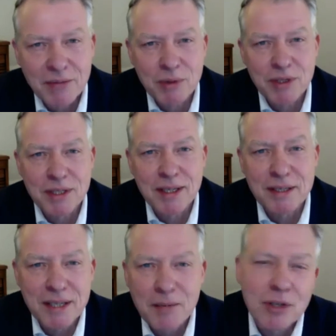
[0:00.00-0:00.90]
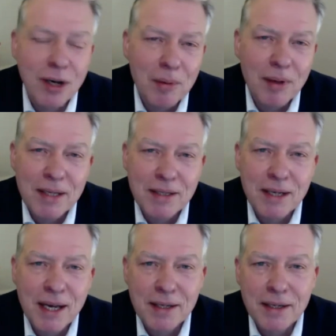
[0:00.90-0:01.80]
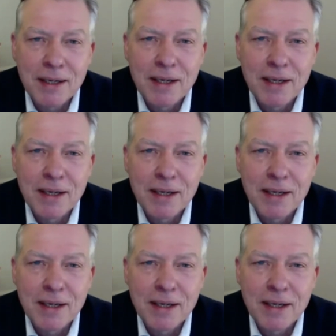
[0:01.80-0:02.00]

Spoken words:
which is in deep trouble, hasn't had a